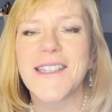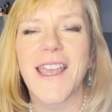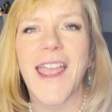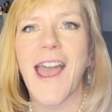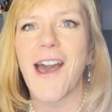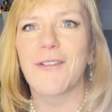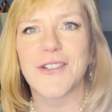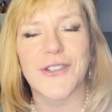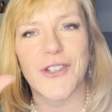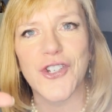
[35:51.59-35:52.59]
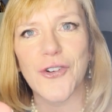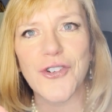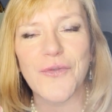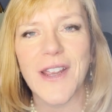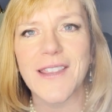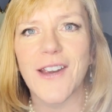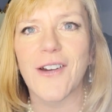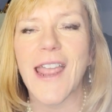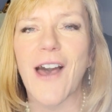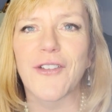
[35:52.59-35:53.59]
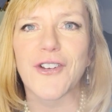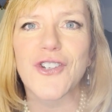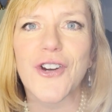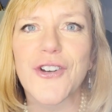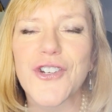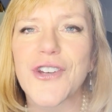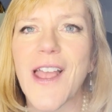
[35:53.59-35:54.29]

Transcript: they have, because there's a church right there, a Catholic church,